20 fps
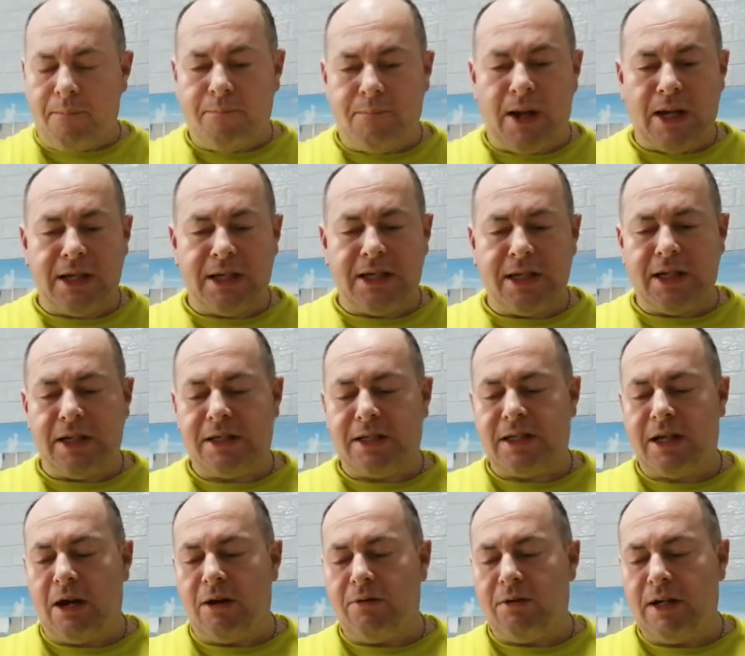makes it
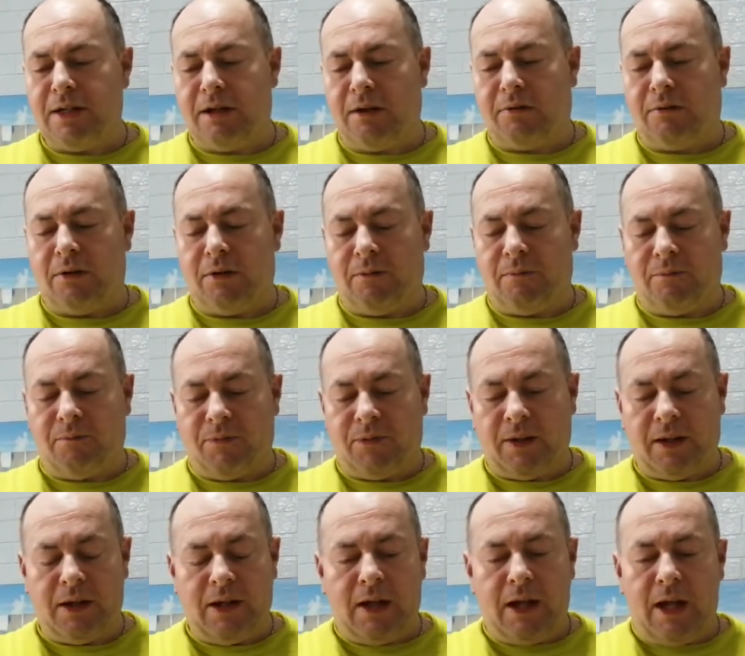totally different.
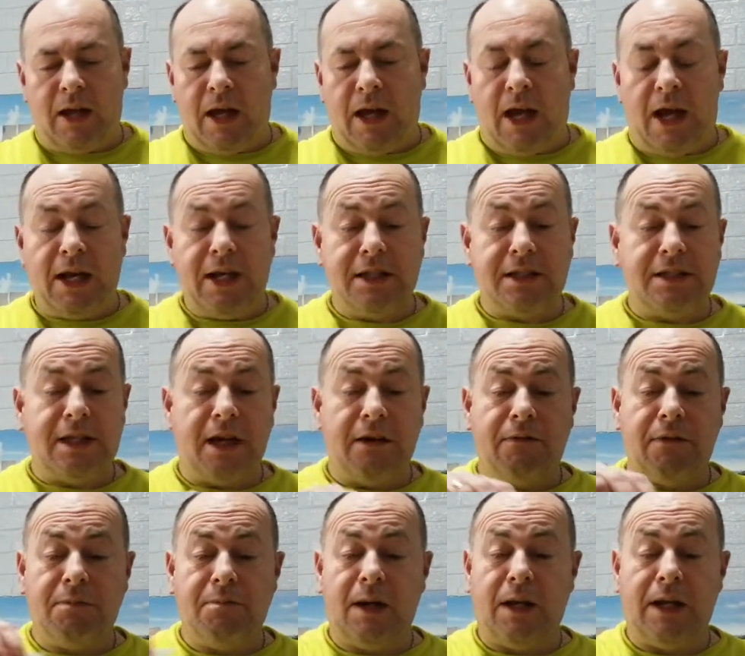And it's
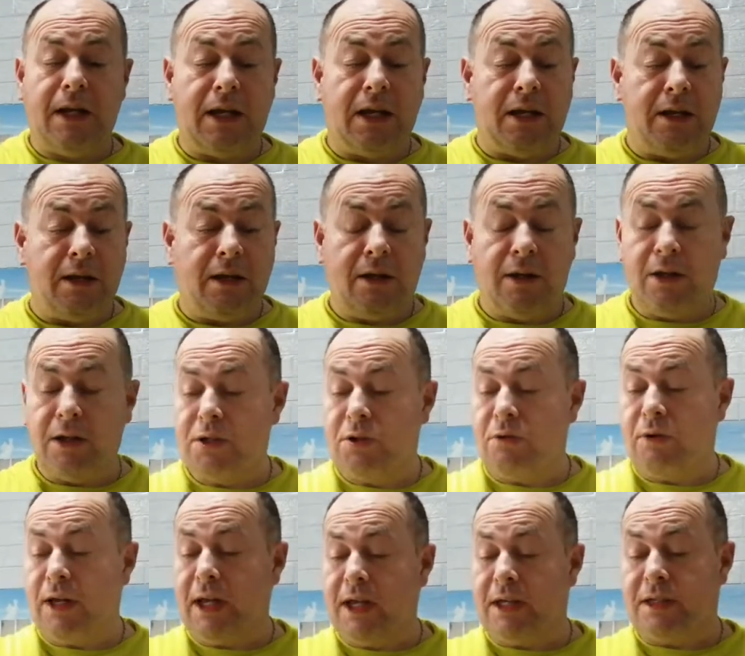saving money, because
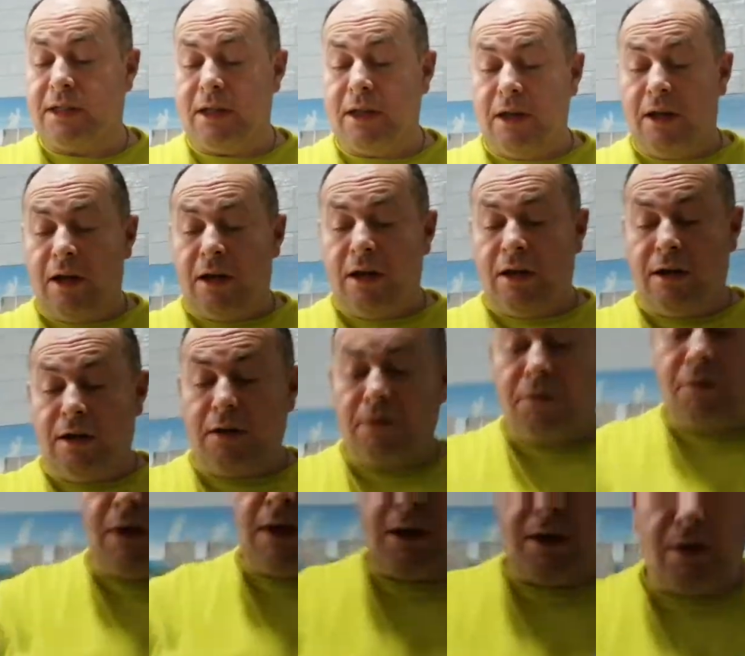all it is, you
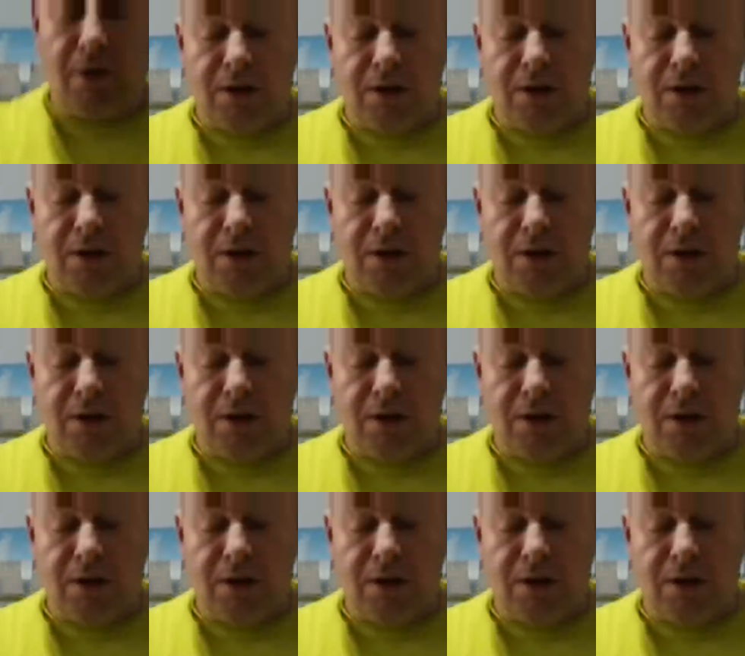think you